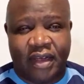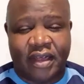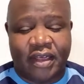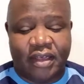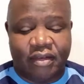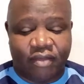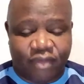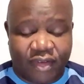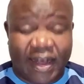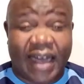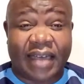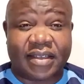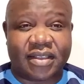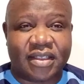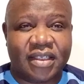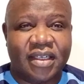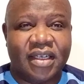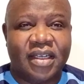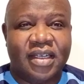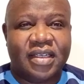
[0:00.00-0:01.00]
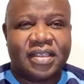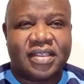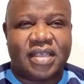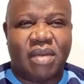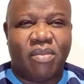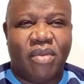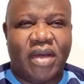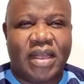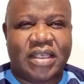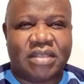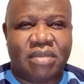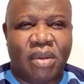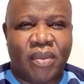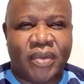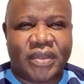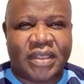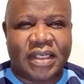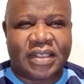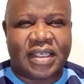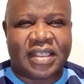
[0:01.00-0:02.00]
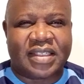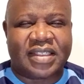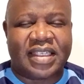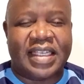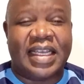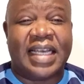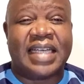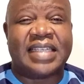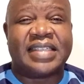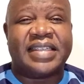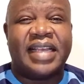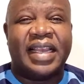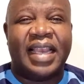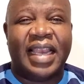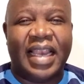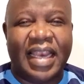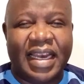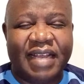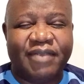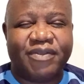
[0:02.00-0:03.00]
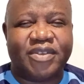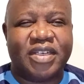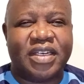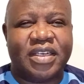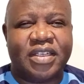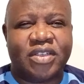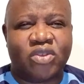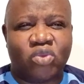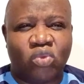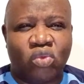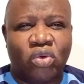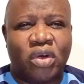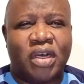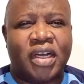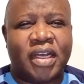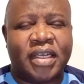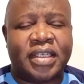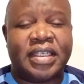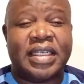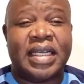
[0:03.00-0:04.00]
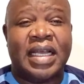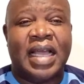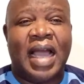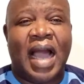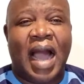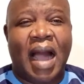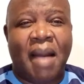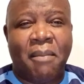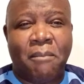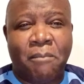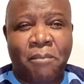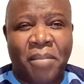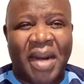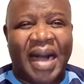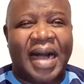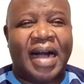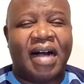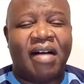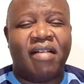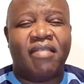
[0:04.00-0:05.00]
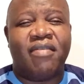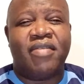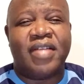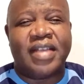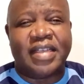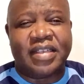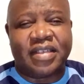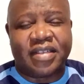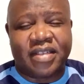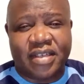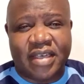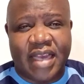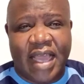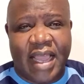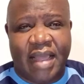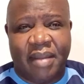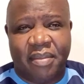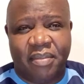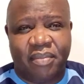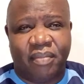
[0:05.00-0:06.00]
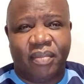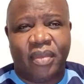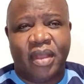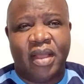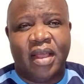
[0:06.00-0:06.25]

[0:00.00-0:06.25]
In fact, somewhere else, the Bible tells us He has lifted His word above His name.